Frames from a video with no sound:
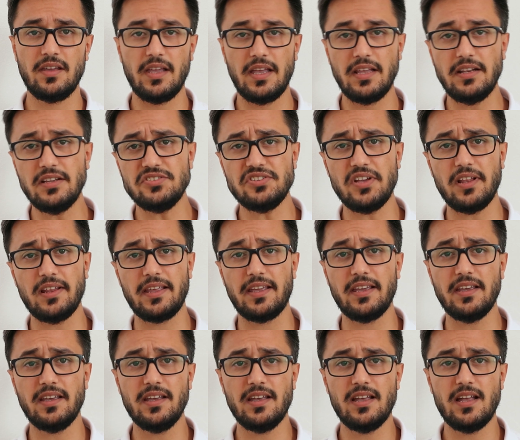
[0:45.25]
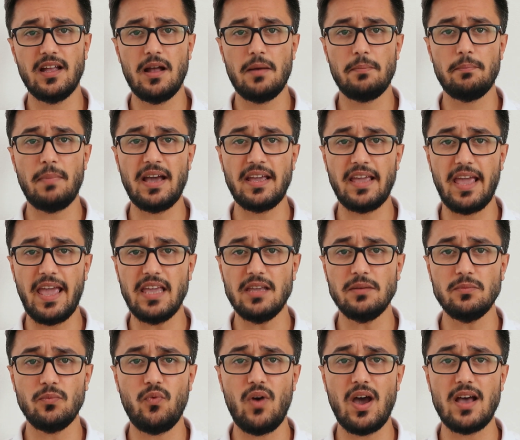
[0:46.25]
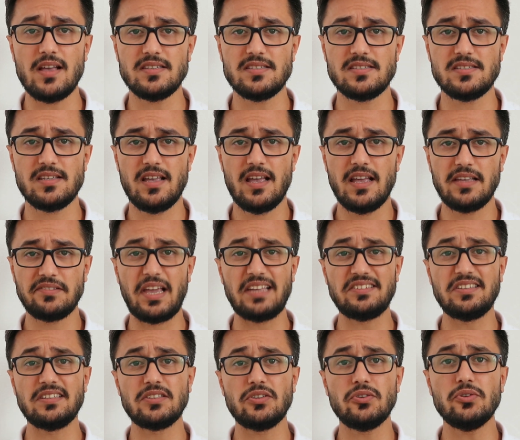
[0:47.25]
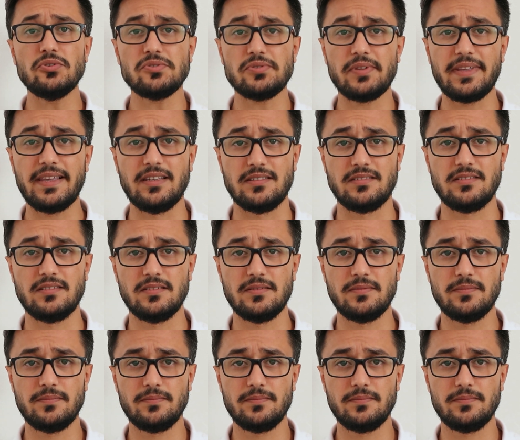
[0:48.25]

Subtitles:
Initially, my aim was getting used to it.